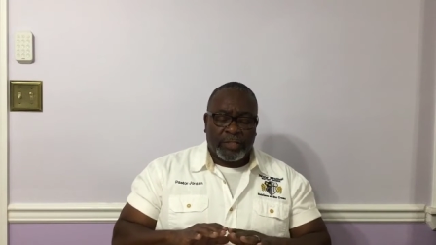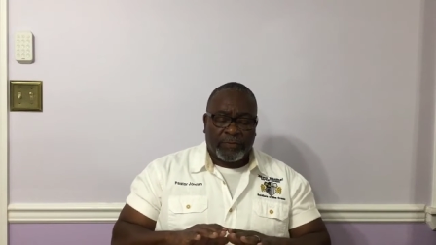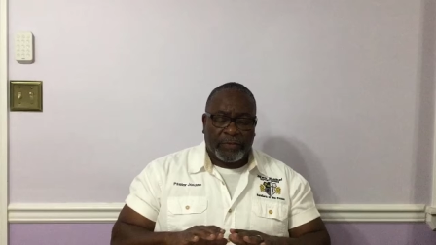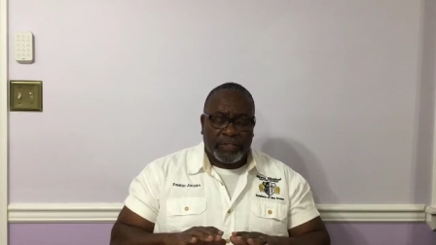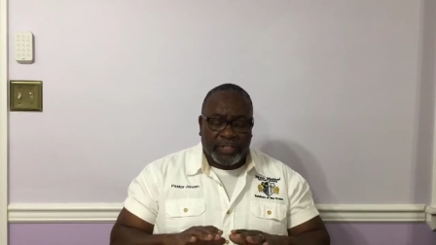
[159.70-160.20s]

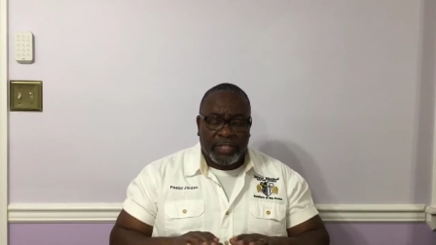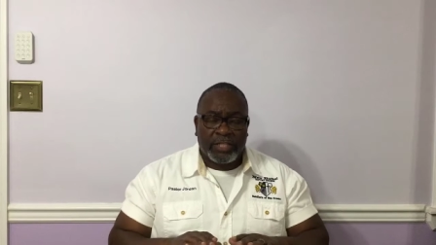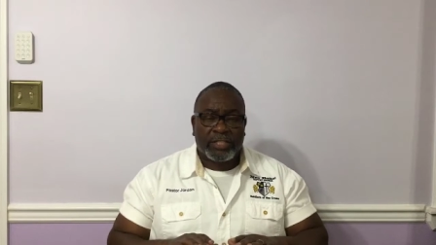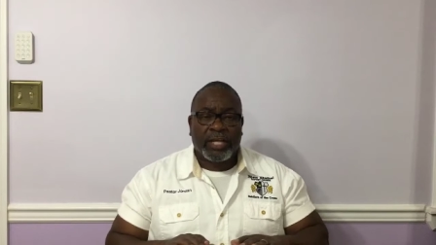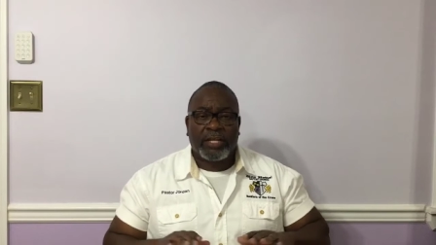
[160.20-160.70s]
different
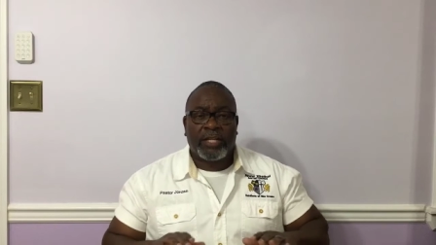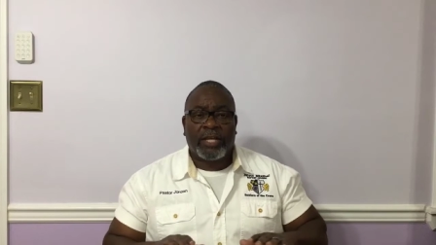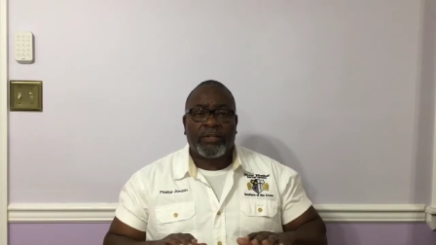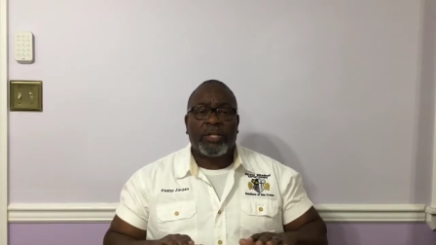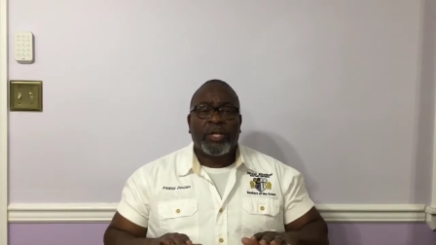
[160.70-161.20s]
things that
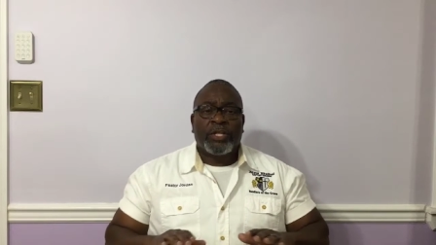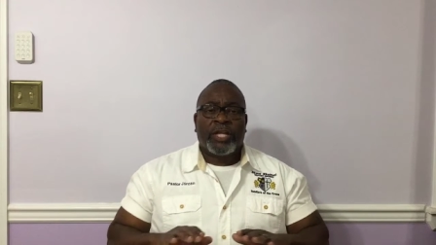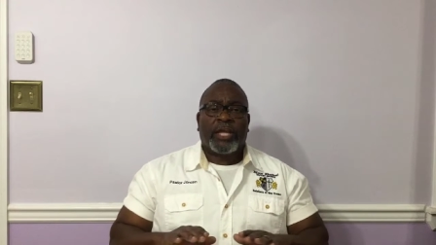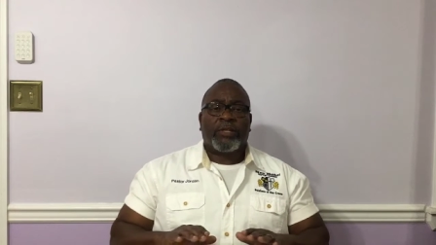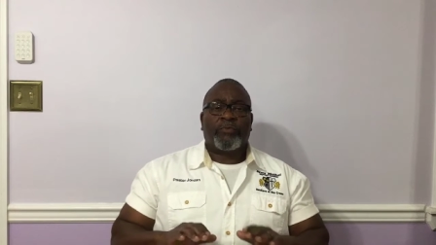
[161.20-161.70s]
that
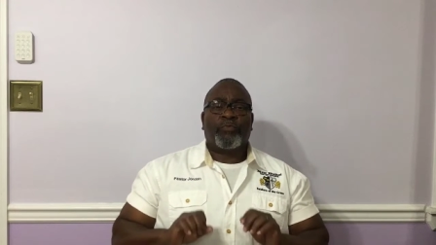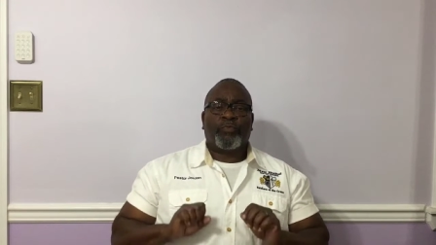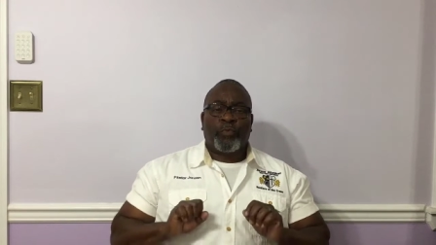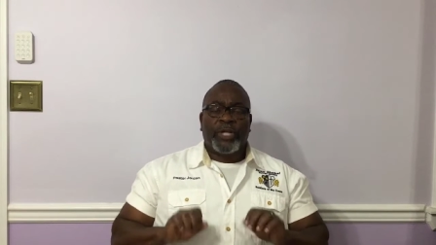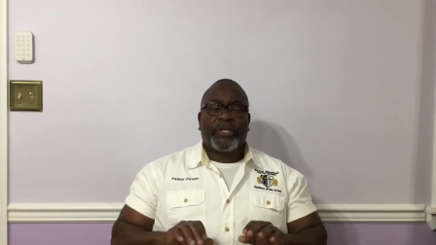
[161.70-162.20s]
that
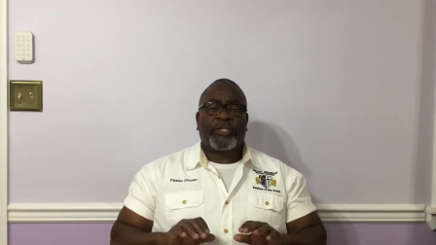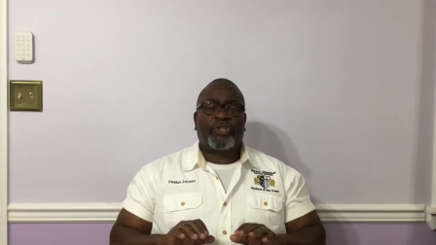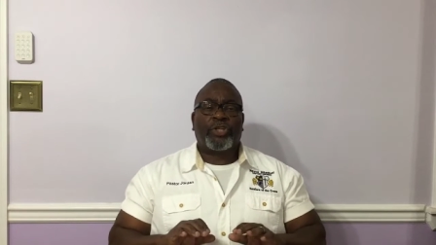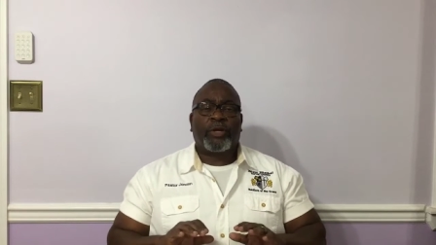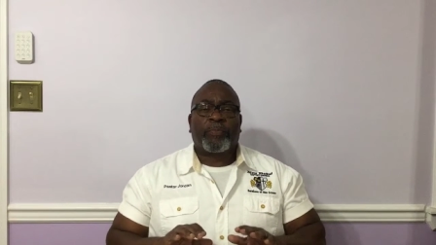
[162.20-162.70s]
we
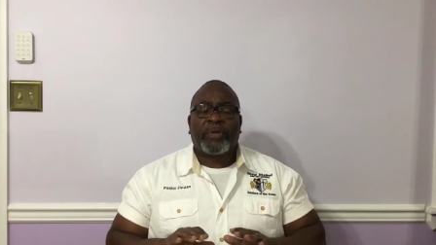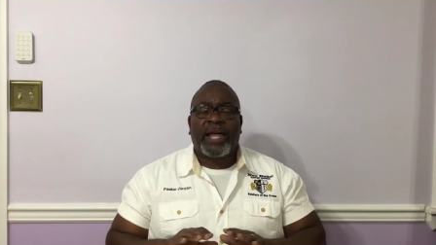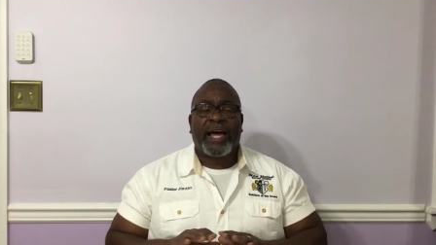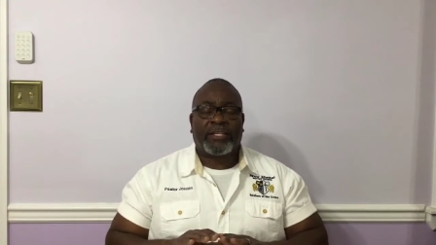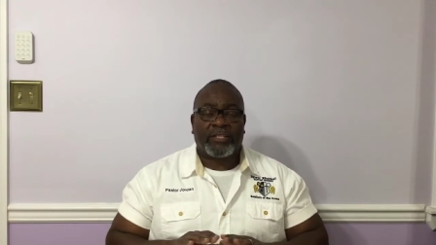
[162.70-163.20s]
should
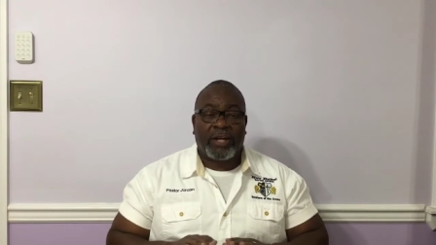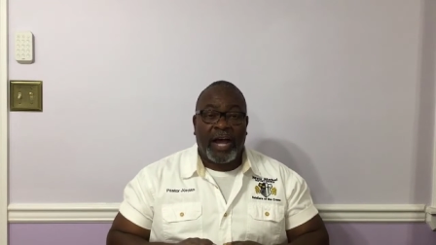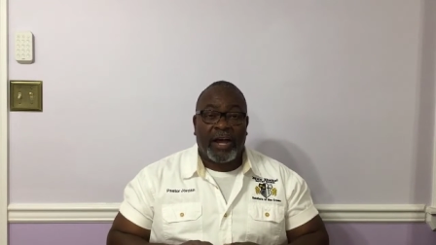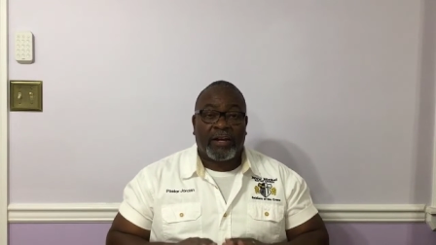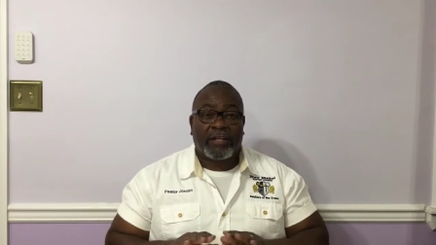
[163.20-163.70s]
apply to
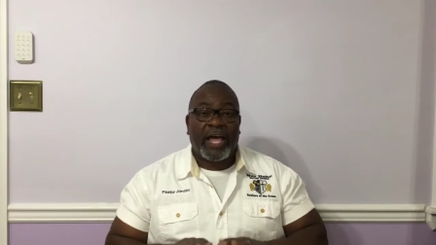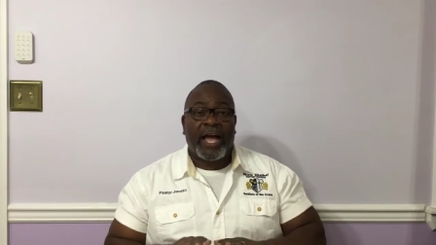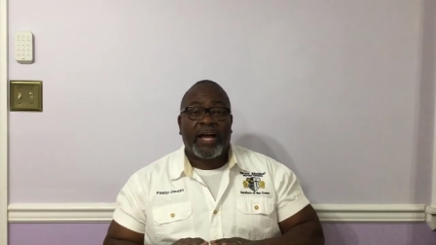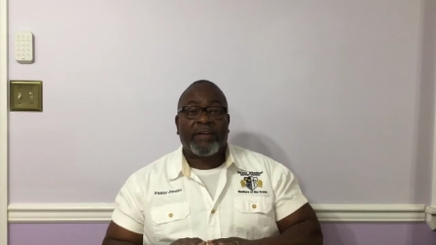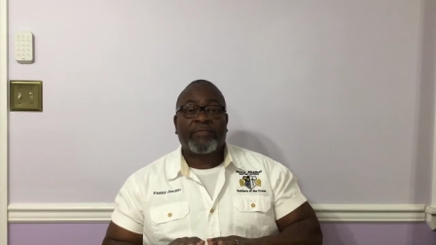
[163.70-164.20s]
our
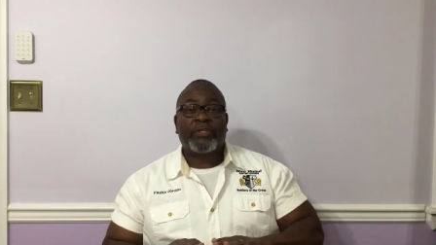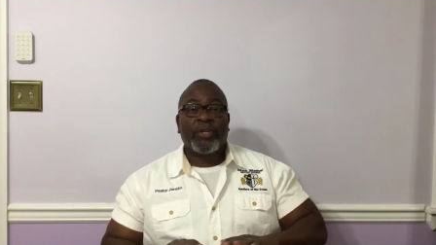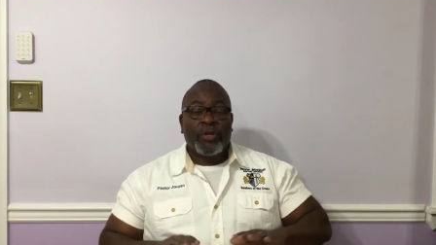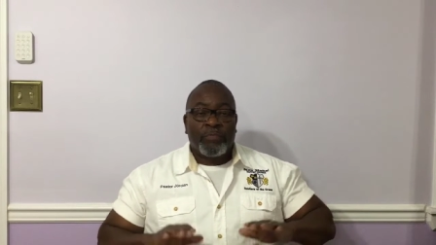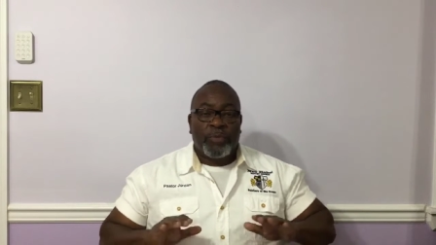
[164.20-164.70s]
lives,
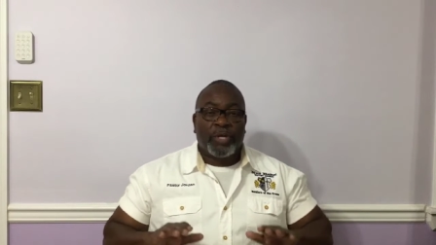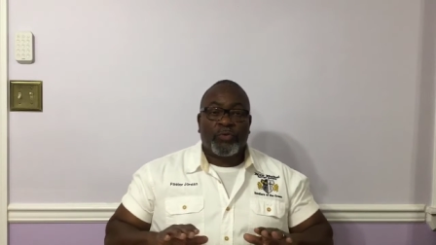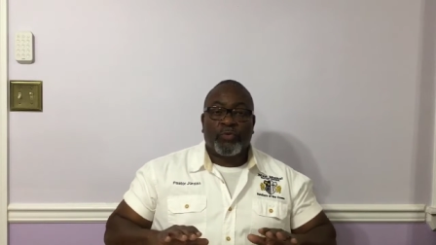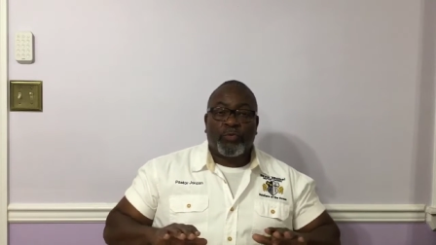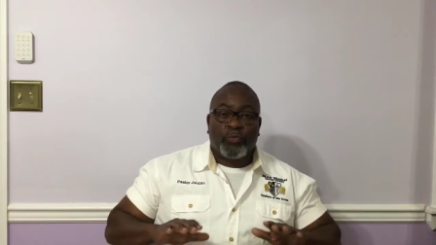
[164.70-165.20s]

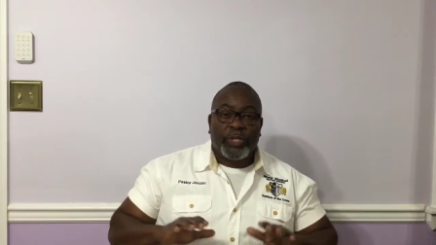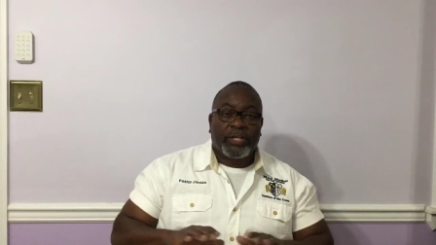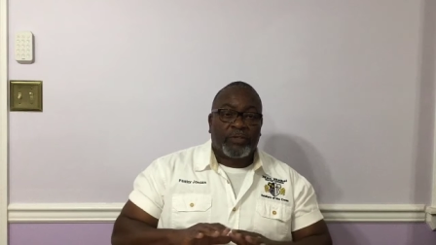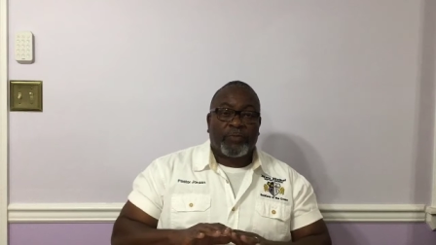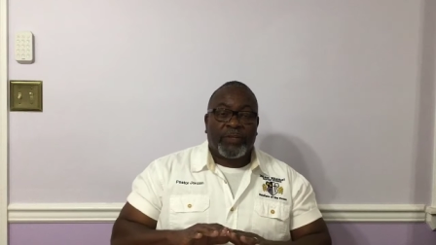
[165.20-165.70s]
but
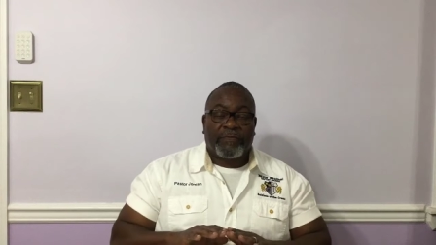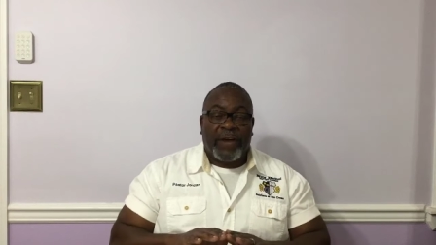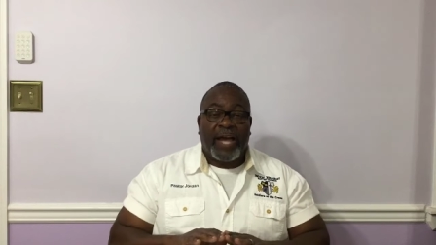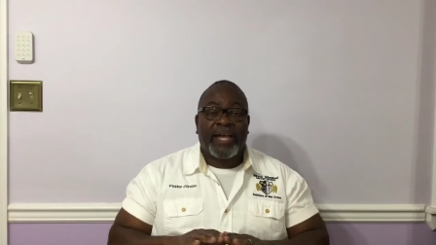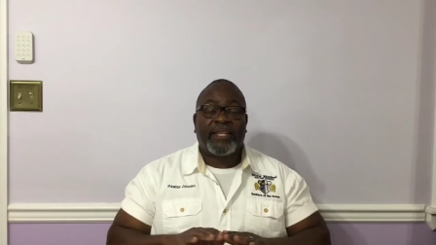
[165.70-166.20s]
we are, uh, we
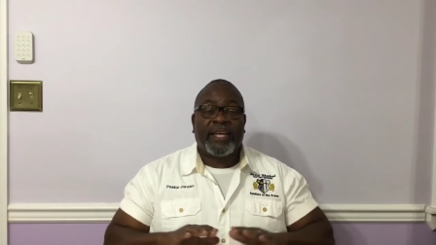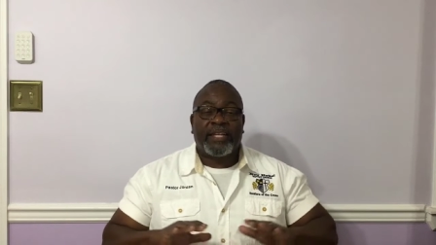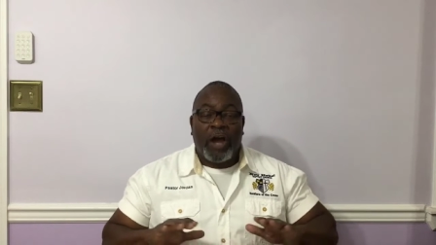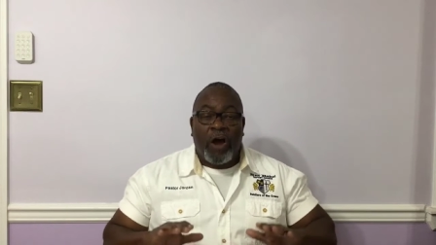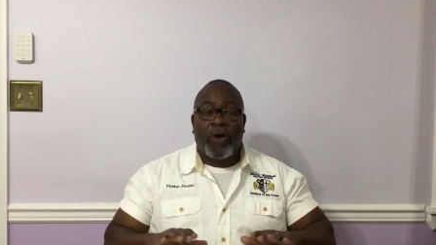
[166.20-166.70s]
find
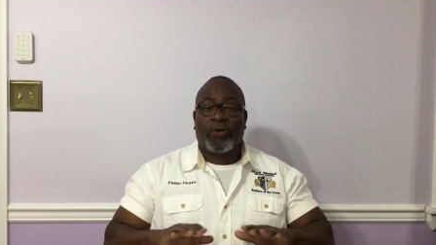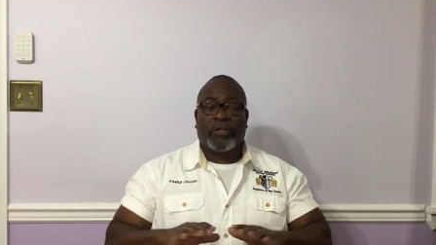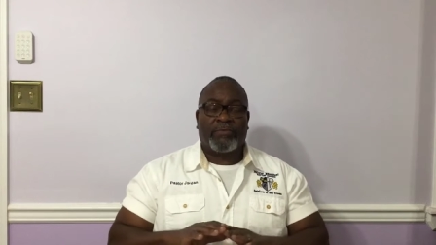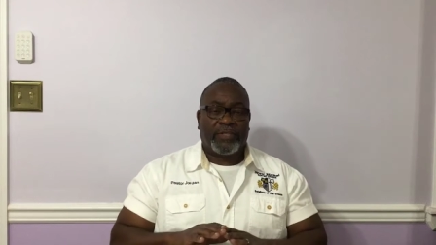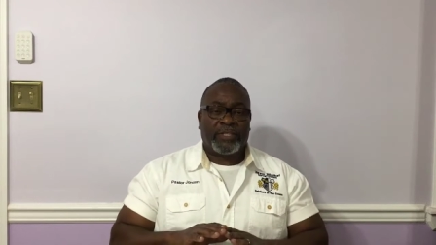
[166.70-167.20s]
that all
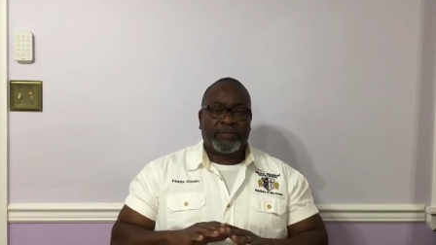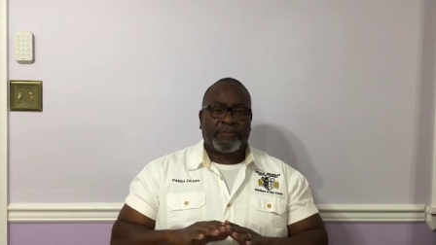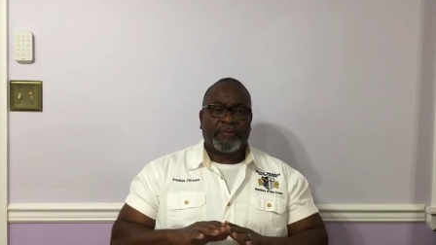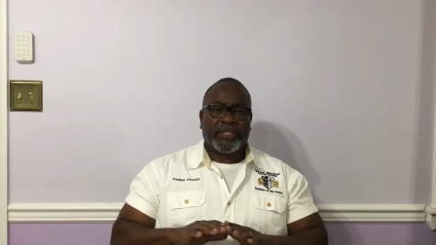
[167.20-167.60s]
of it